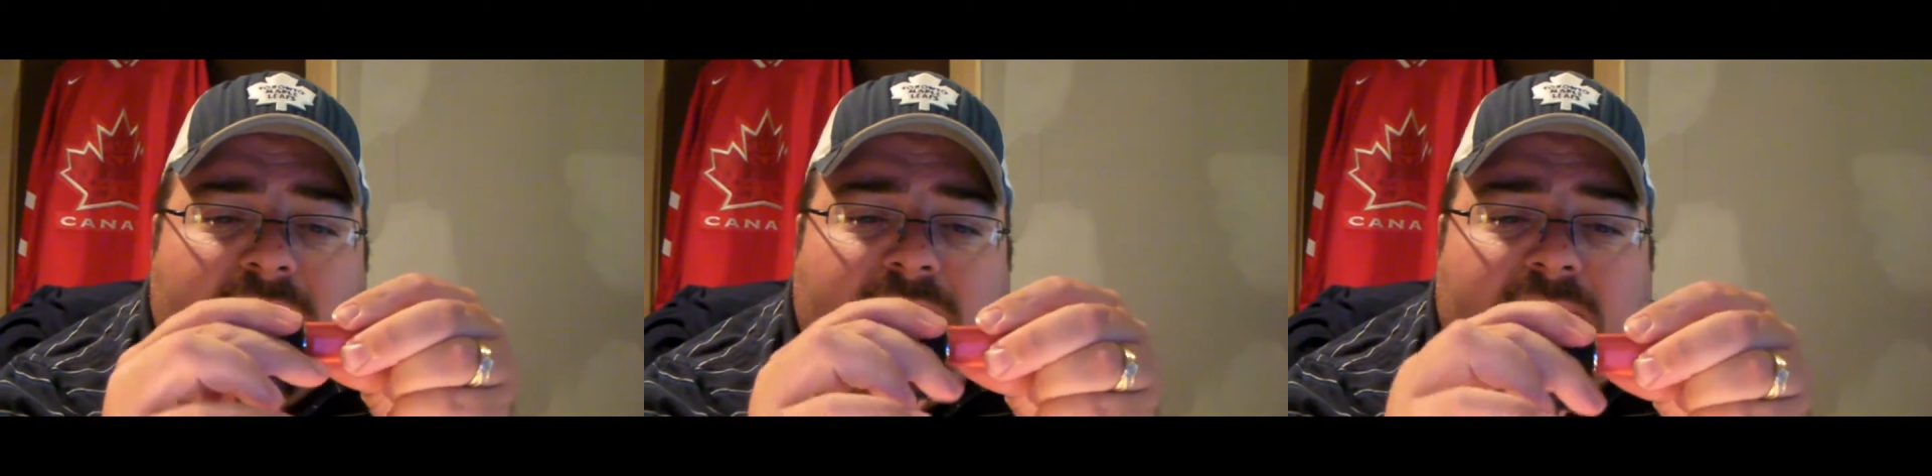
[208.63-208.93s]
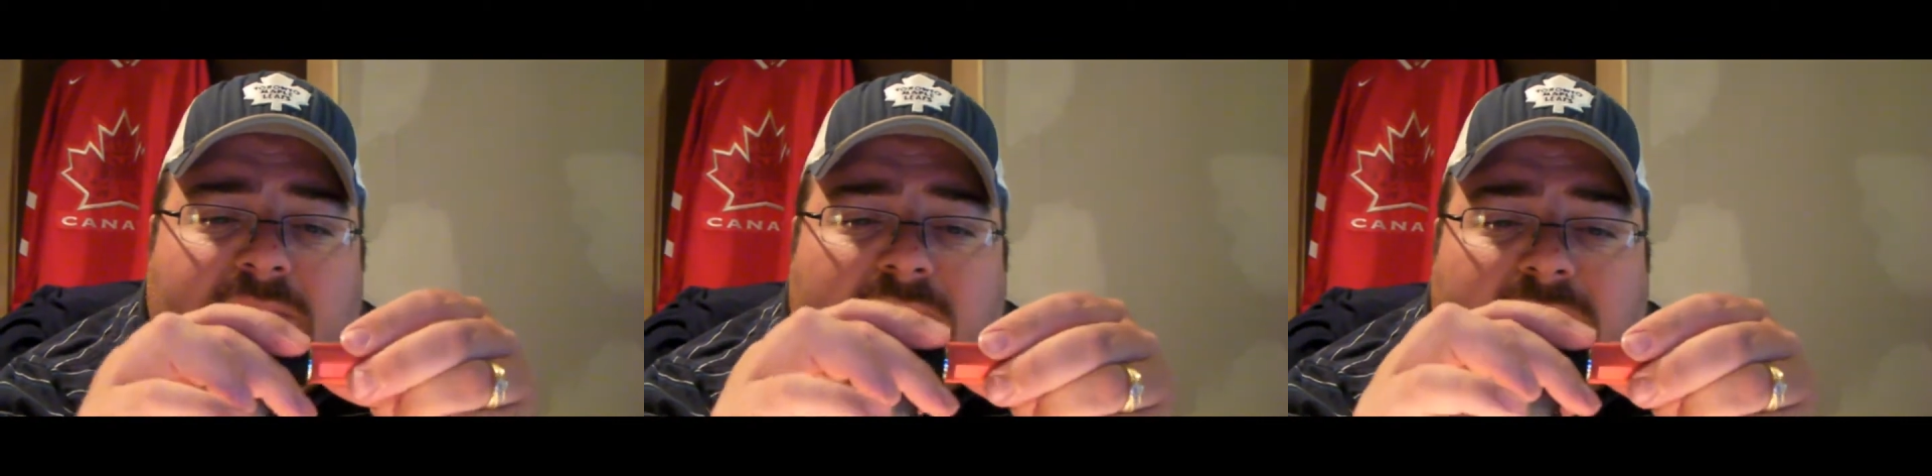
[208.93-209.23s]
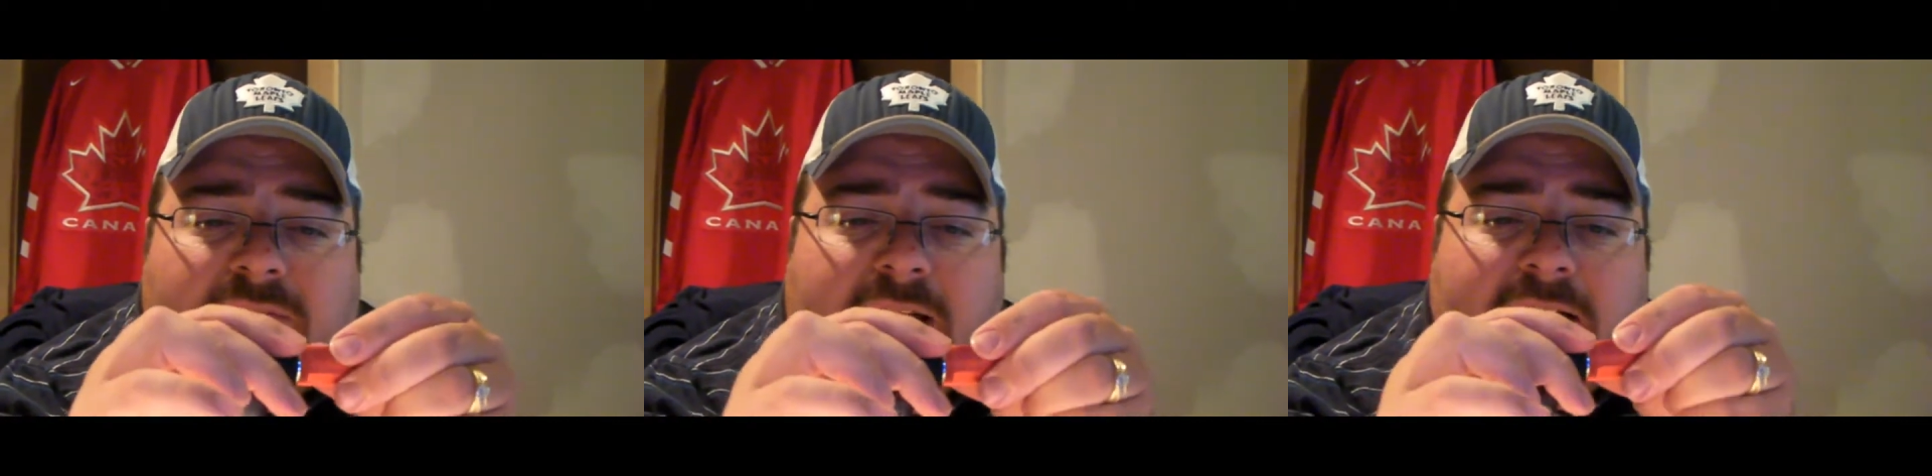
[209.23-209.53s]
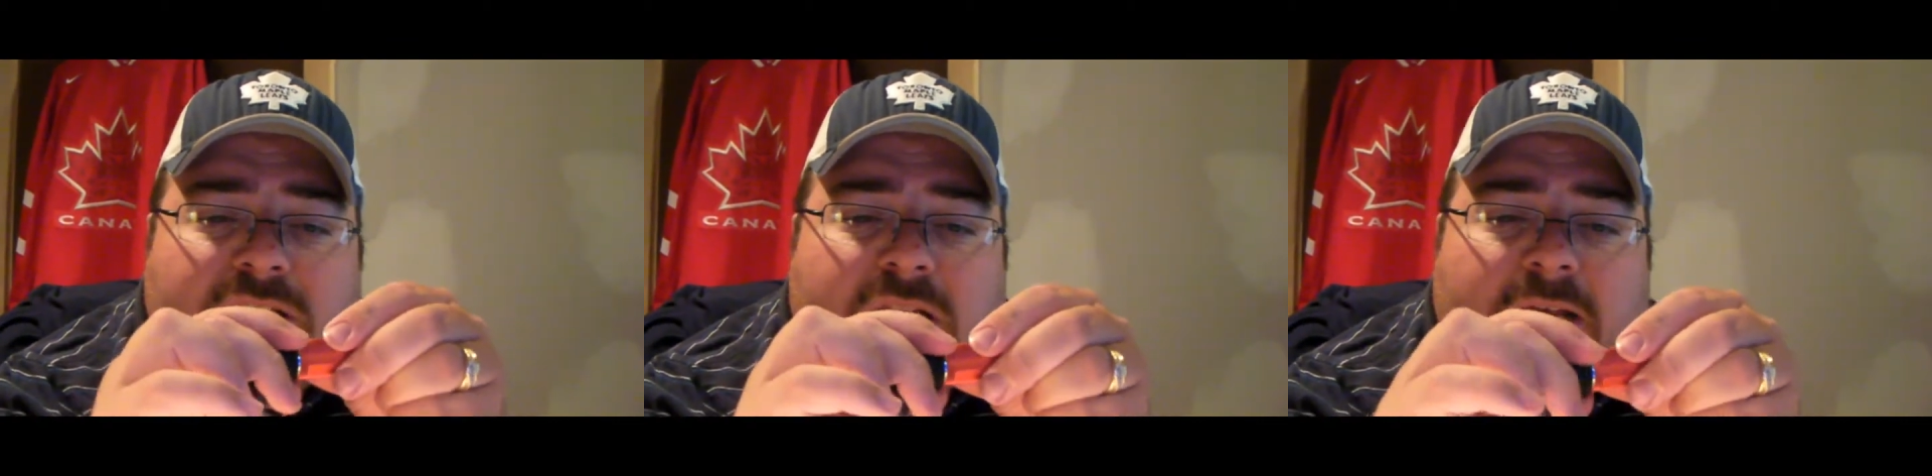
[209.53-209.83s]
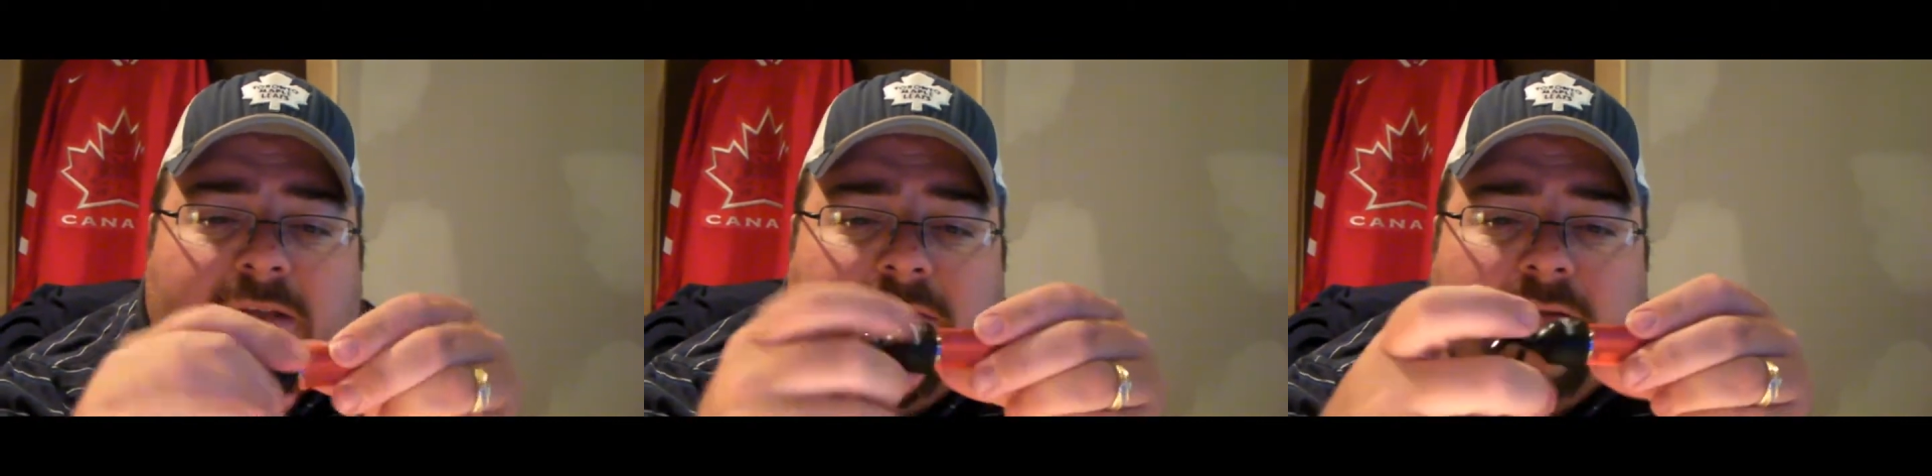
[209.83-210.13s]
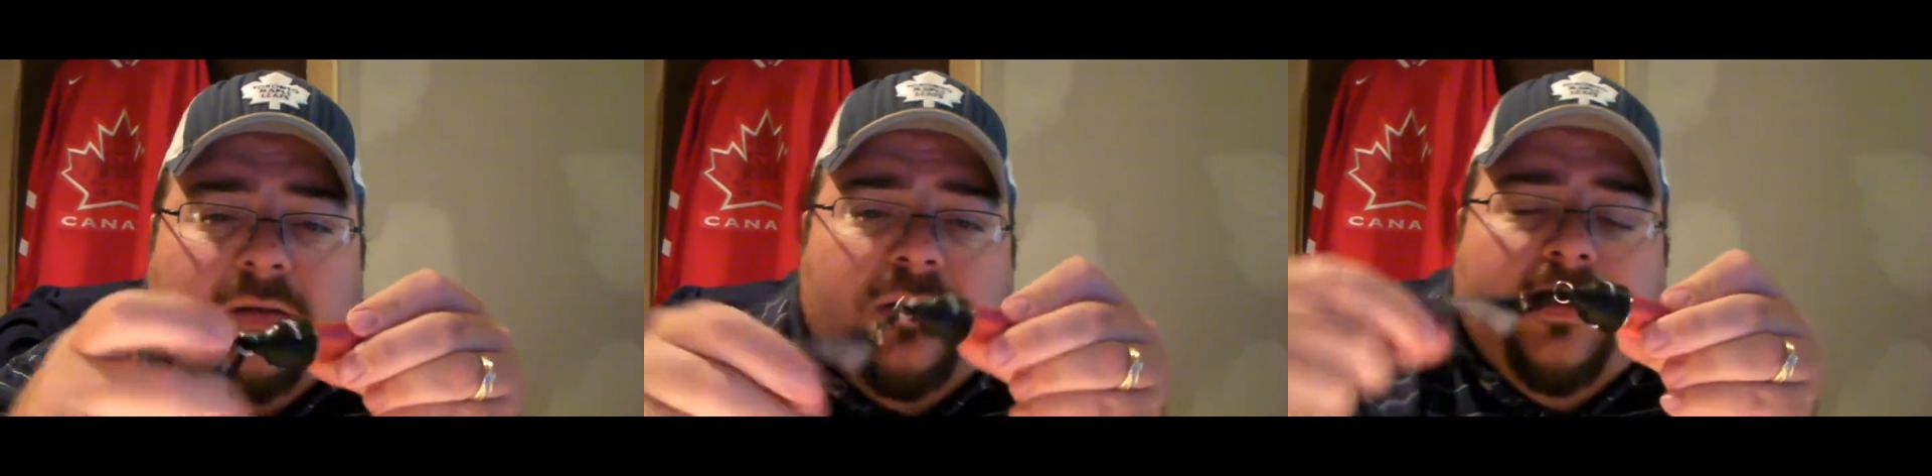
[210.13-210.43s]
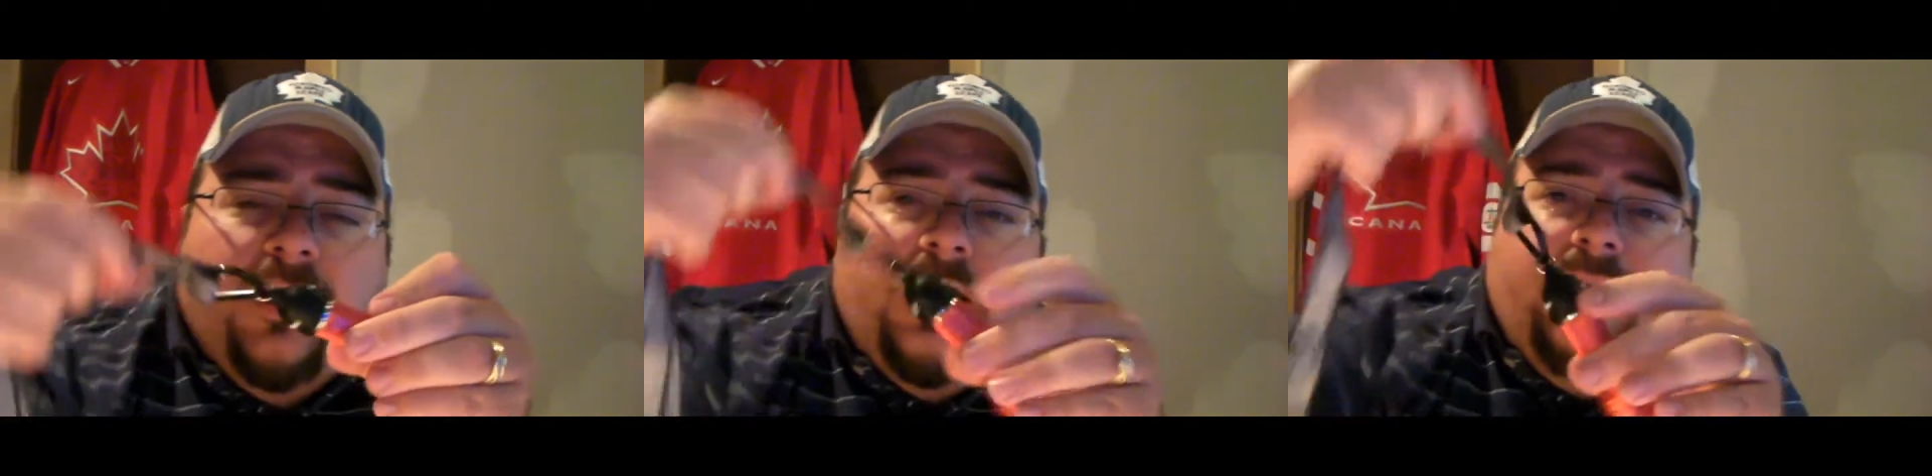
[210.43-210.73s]
flashlight,
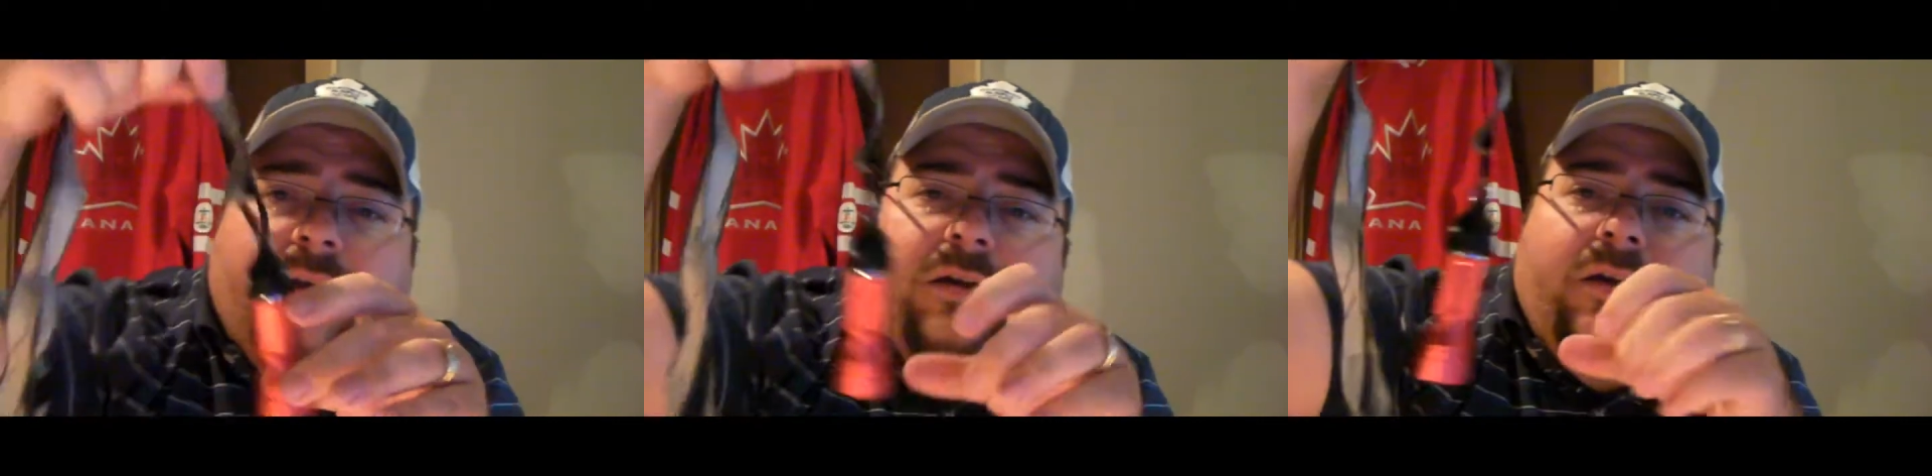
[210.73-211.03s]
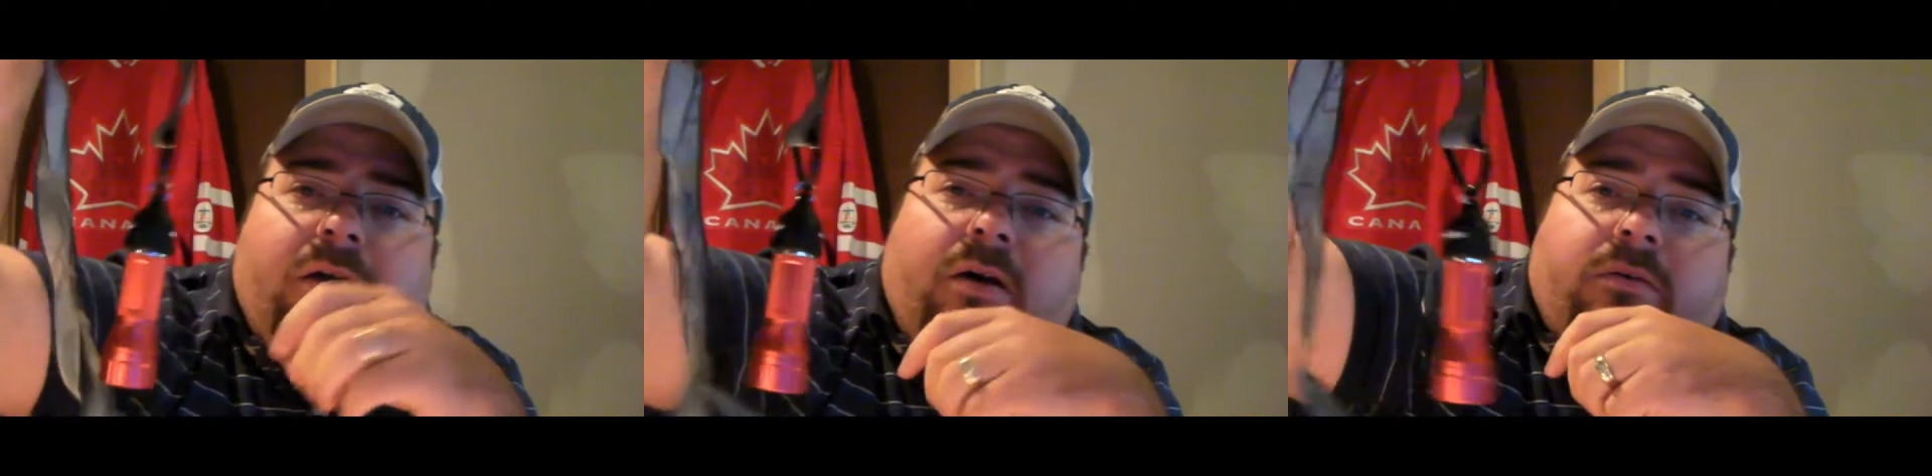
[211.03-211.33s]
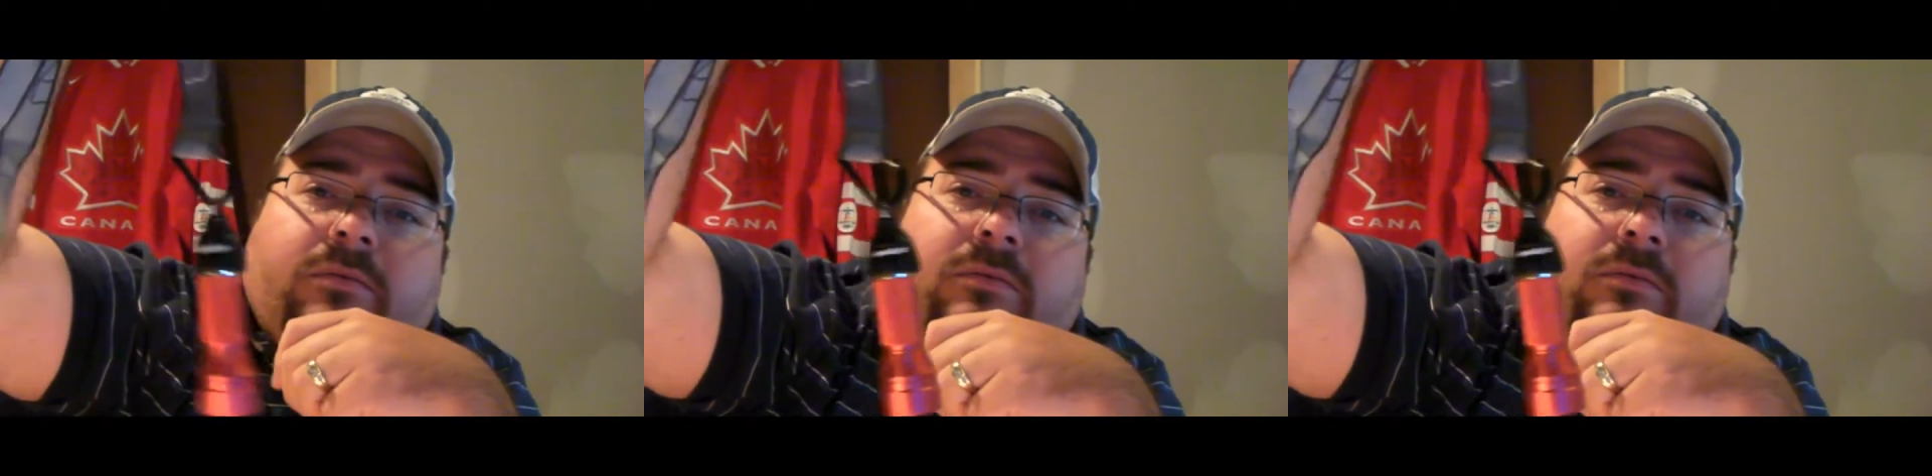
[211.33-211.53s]
and there you go.